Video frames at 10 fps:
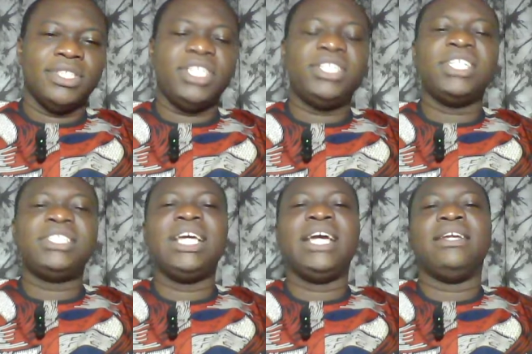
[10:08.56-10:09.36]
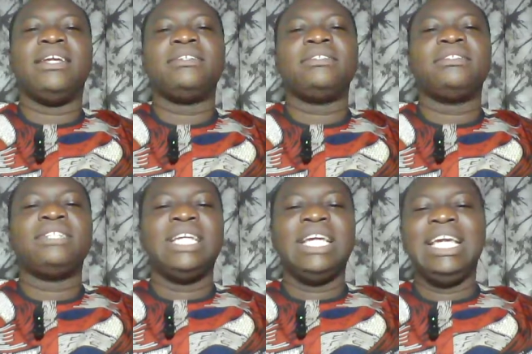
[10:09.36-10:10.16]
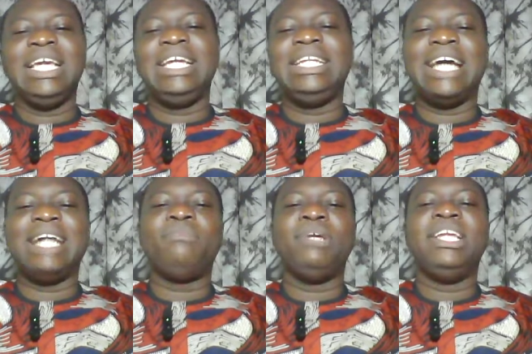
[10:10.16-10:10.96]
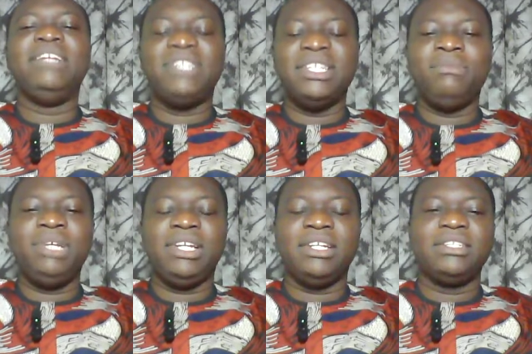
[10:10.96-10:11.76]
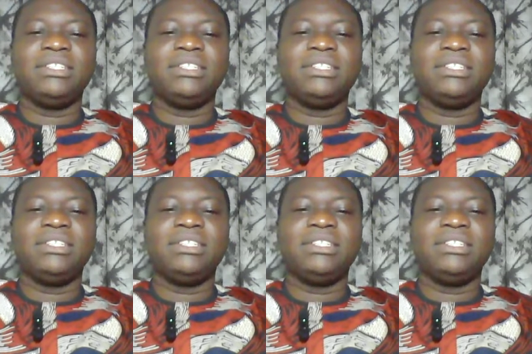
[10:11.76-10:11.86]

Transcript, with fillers: Jesus said, He that believes in me,